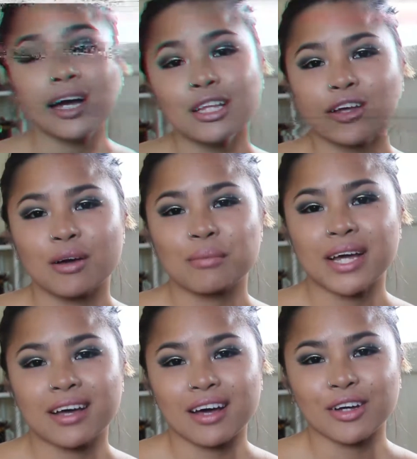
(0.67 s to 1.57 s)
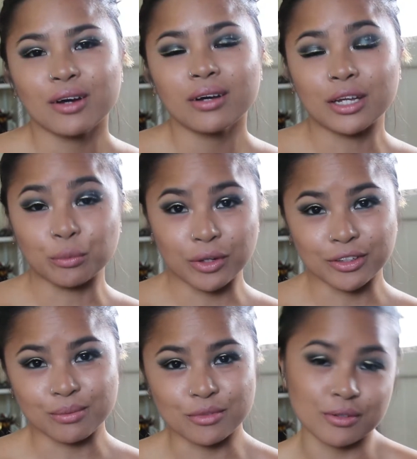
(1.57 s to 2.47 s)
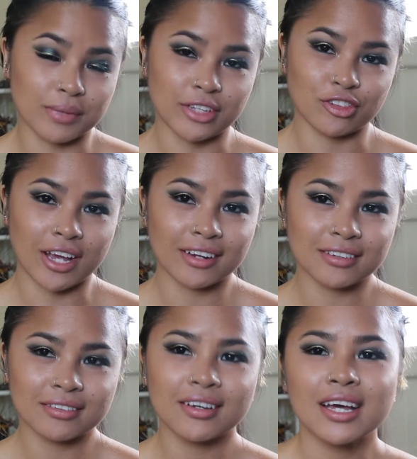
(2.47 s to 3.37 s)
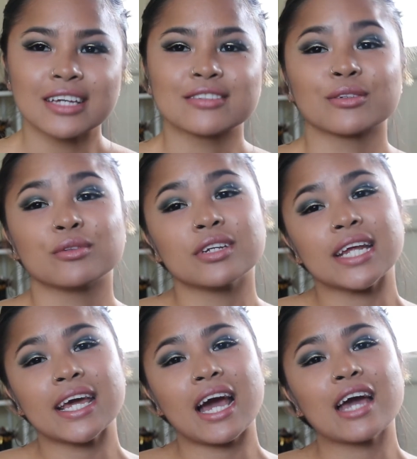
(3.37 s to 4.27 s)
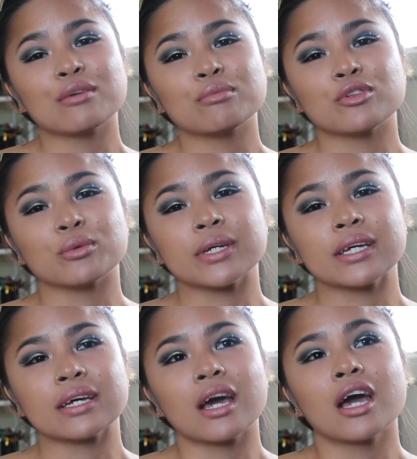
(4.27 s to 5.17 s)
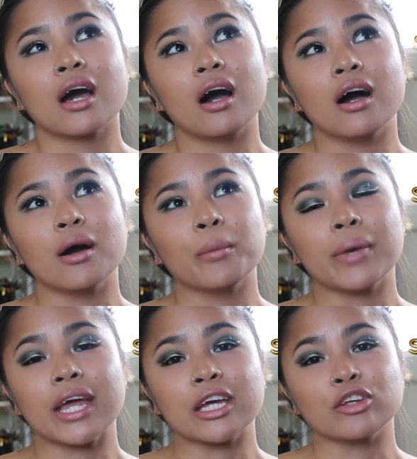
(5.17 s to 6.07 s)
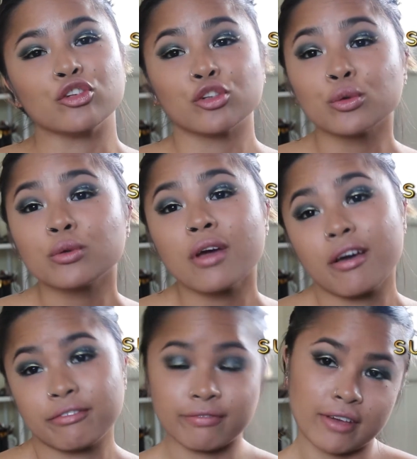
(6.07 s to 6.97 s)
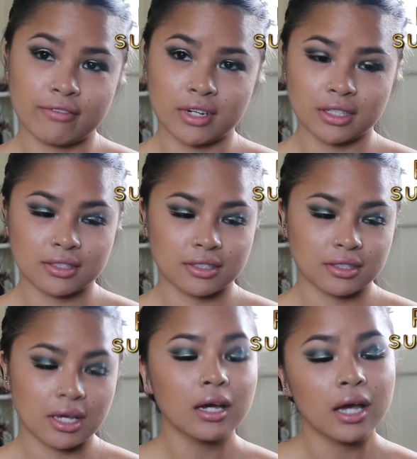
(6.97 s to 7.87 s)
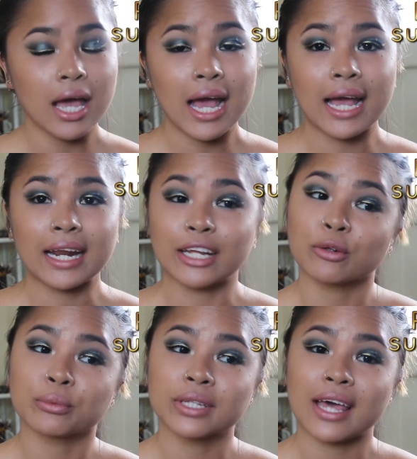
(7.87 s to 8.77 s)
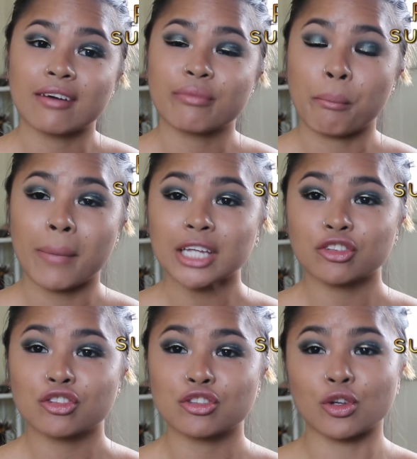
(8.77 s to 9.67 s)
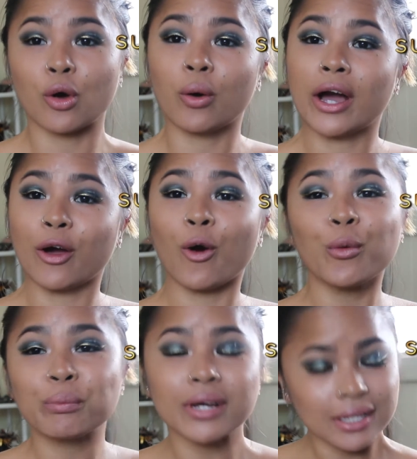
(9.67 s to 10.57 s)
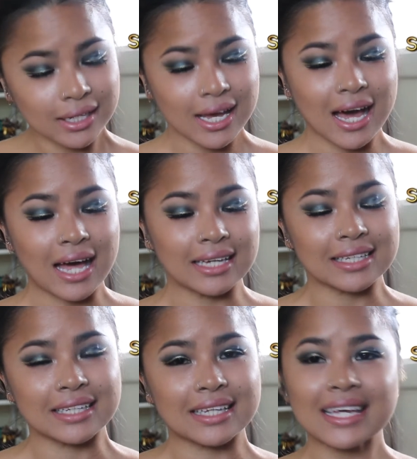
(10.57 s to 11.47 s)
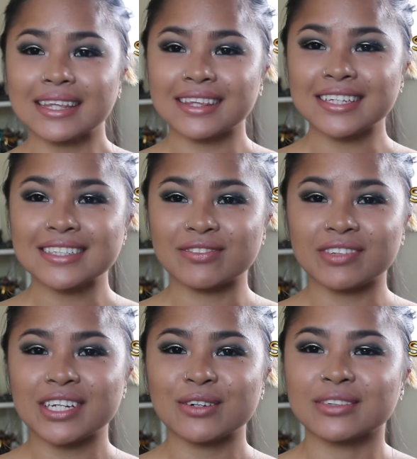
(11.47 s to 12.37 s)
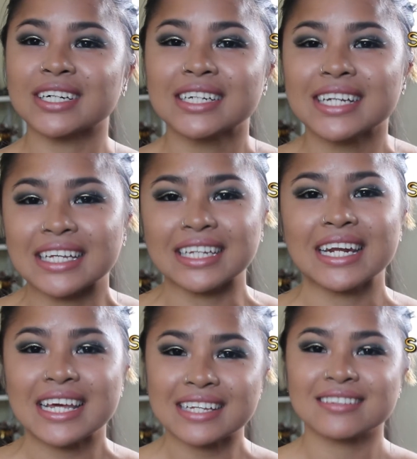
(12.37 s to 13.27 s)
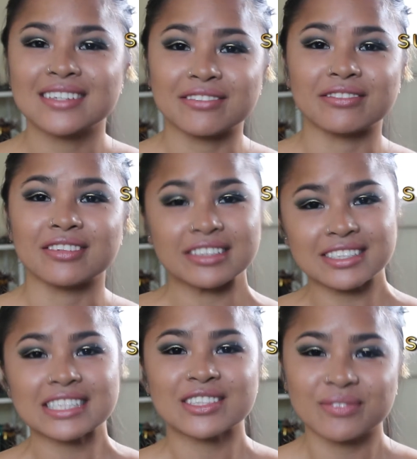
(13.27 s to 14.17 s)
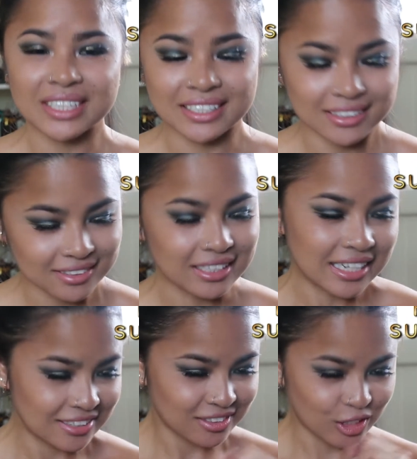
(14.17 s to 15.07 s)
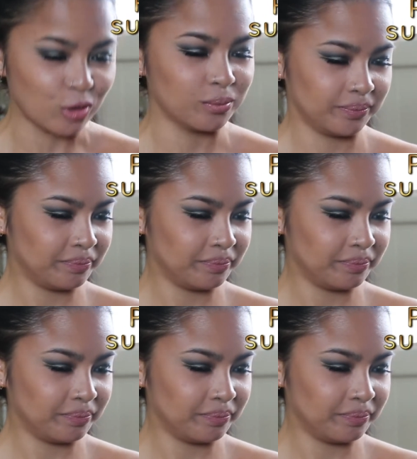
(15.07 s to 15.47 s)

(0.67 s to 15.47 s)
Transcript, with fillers: Aloha mai kākou and welcome to my channel. So today I am doing um, a June favorites and I don't really have much so I hope I can get this video done in less than 6 minutes. Let's go!